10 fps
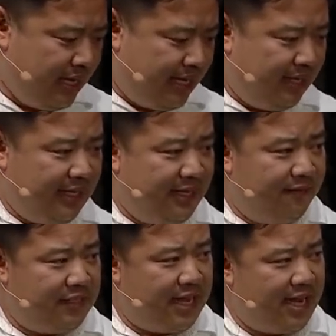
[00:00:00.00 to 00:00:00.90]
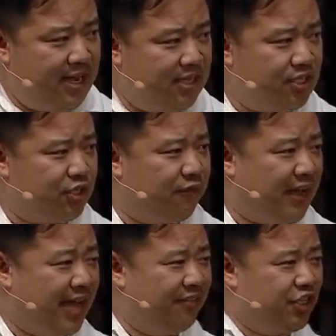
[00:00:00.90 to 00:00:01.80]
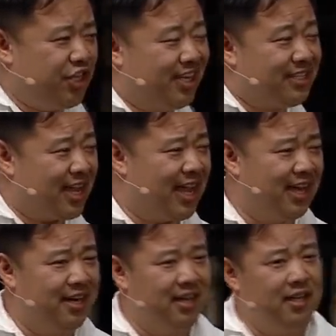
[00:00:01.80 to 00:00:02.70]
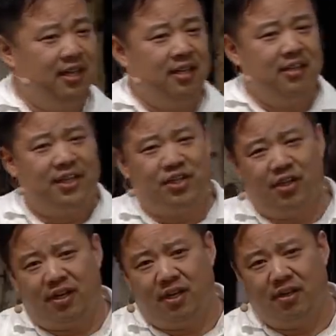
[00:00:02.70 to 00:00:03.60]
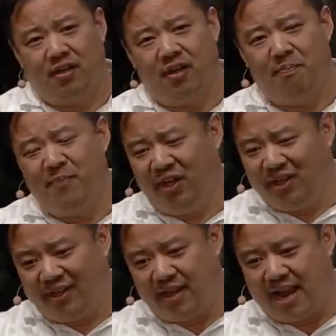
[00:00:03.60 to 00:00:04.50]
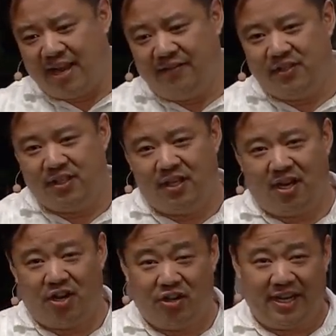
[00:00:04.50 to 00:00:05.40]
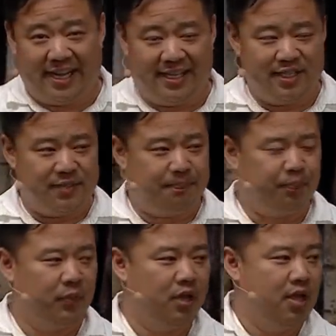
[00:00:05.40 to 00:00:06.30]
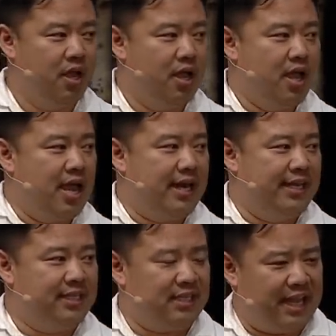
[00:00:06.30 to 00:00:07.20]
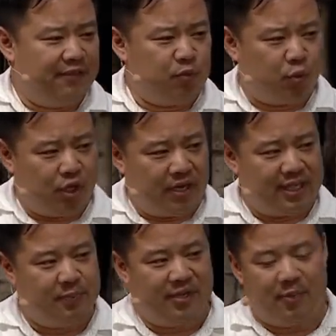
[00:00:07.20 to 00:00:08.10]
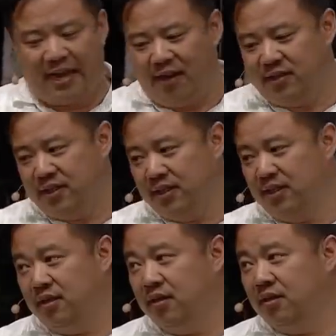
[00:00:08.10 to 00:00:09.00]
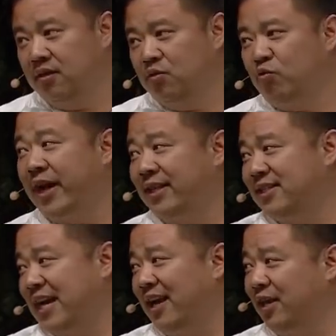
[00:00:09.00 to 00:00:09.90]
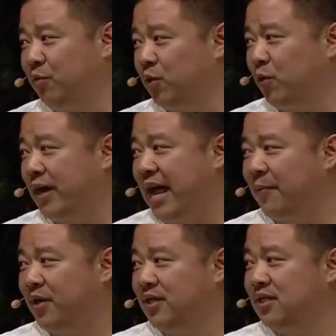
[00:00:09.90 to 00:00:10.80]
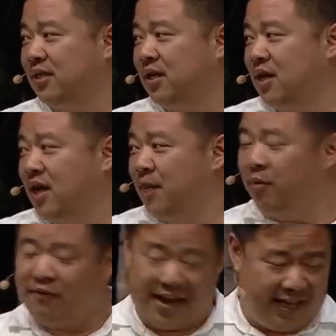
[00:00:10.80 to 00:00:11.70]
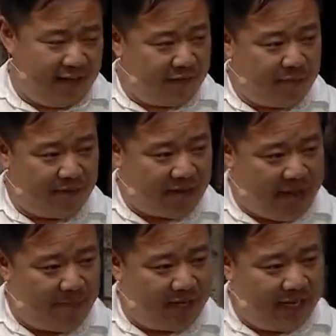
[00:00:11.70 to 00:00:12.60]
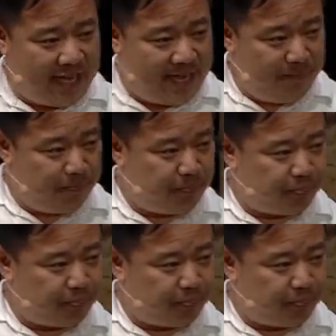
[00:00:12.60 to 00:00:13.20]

He lived and survived the genocide that took a million lives in one hundred days. And his life's work has been about reconciling with what happened and preventing it from ever happening again.